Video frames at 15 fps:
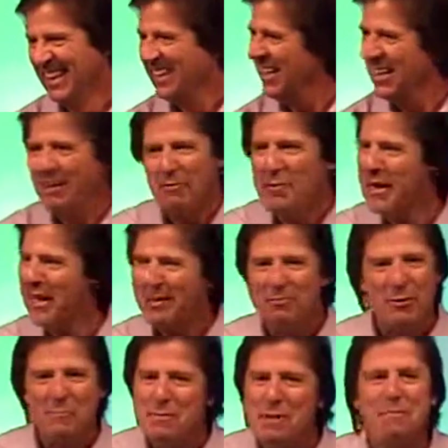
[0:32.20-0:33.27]
Not everybody
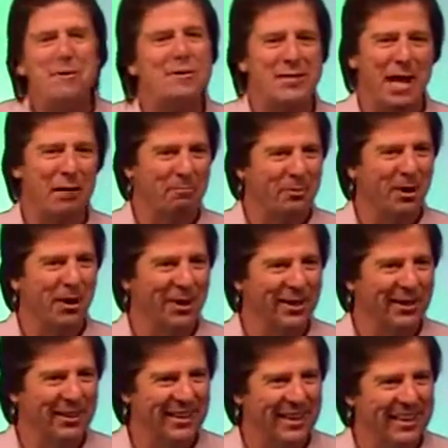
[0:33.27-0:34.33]
remembers that part,
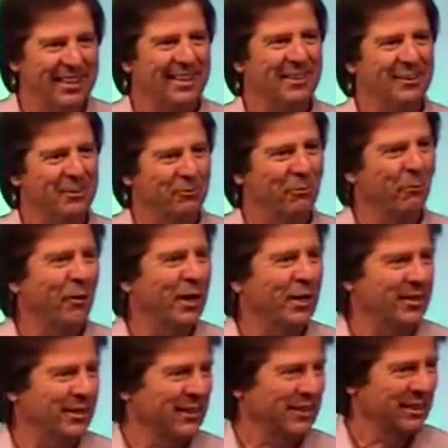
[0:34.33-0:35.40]
do they? They're going to
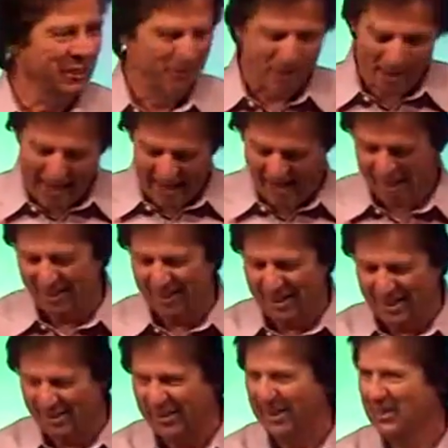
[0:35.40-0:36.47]
wilt in the rain or
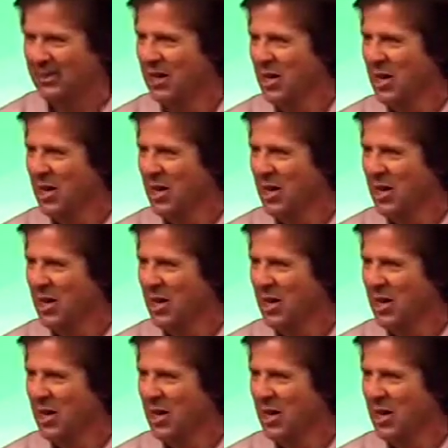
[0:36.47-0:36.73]
whatever it is.